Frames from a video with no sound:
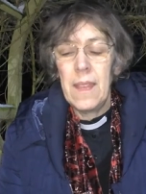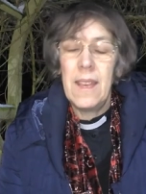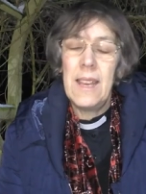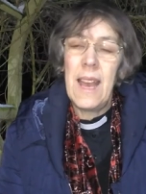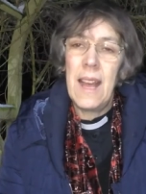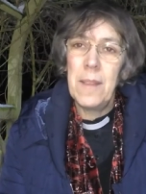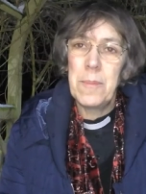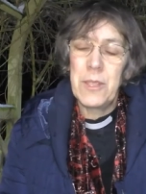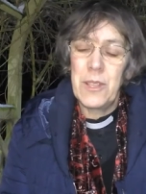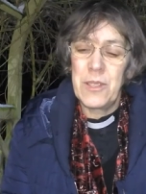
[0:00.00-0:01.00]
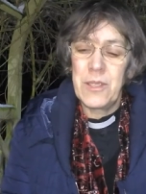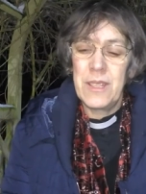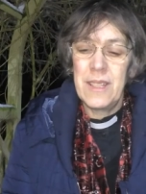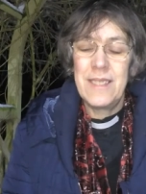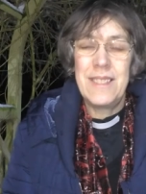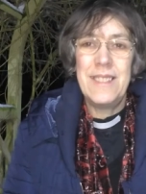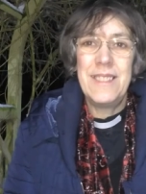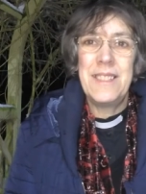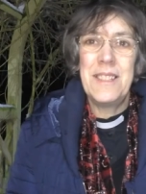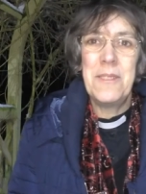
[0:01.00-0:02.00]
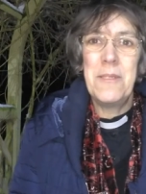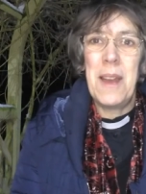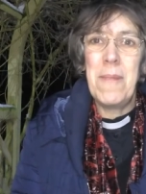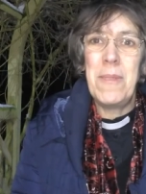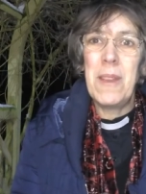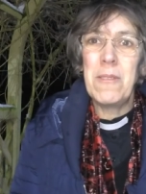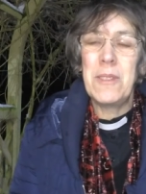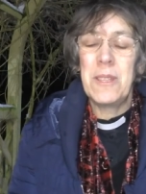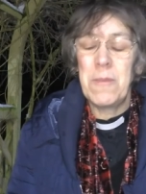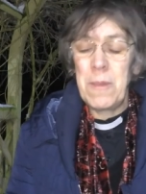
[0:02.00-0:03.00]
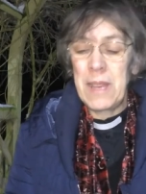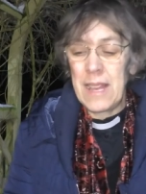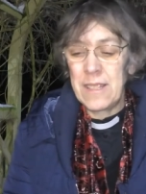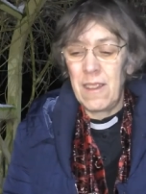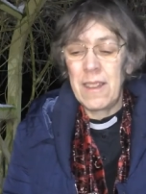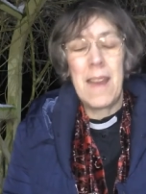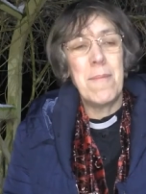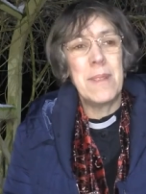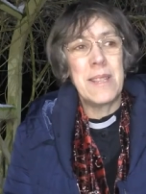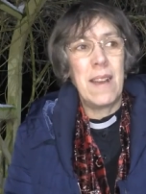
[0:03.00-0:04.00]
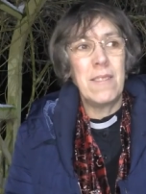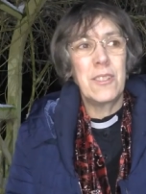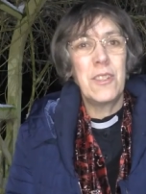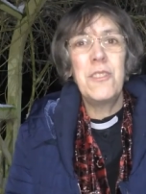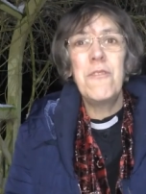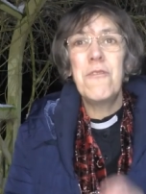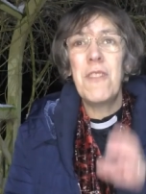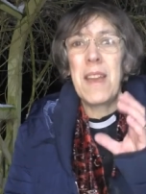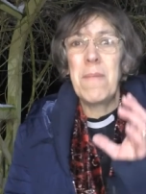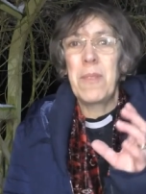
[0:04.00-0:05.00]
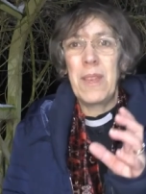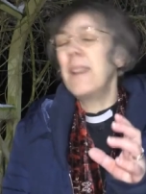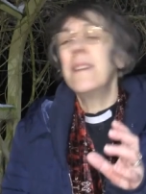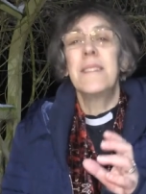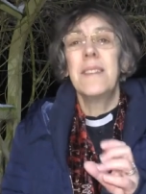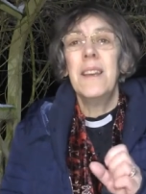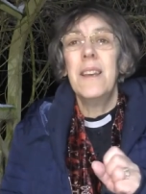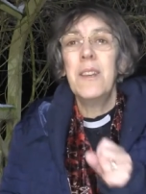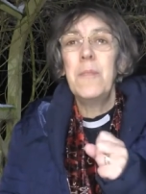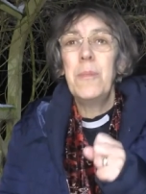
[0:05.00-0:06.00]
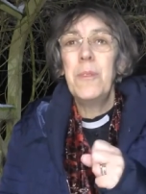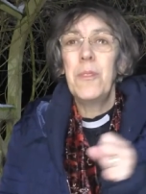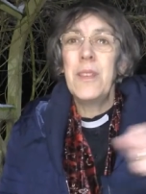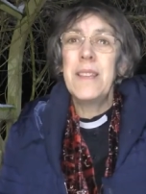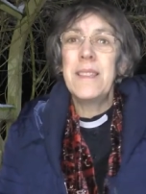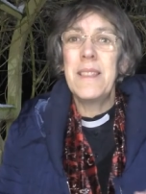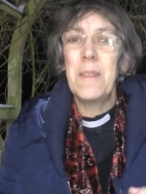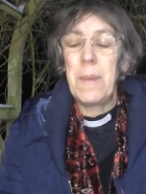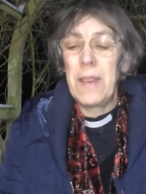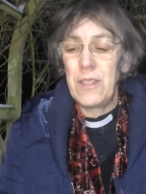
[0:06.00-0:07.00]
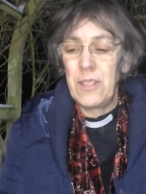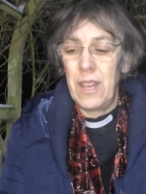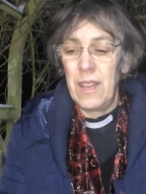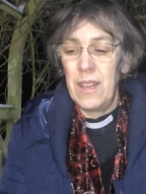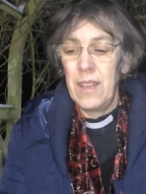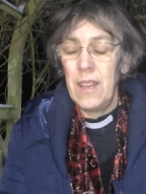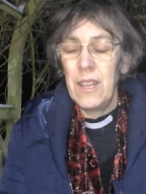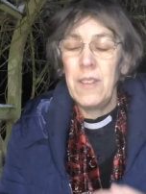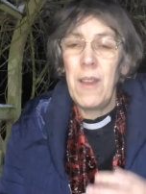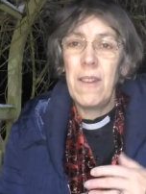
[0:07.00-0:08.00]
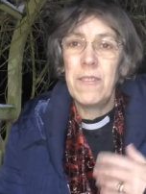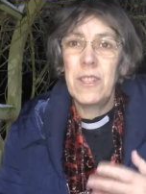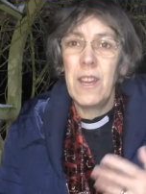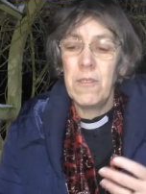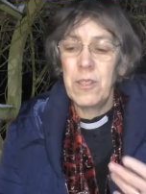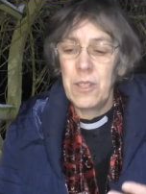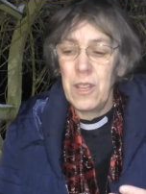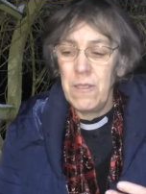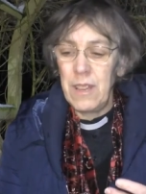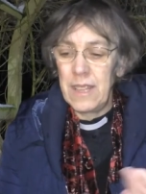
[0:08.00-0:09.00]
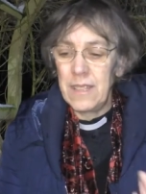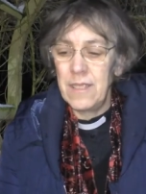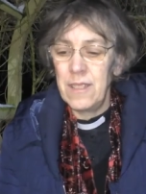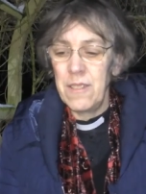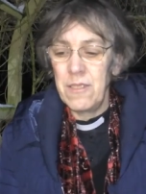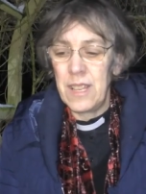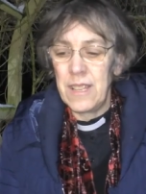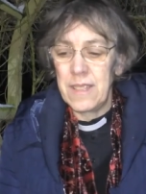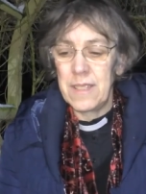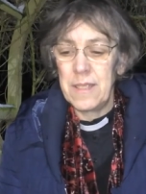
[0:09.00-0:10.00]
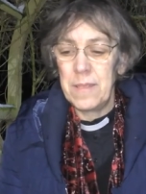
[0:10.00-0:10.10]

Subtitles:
It helps us to notice when we get our cameras out, because you frame things, you put things in the picture. You have to go slowly to notice.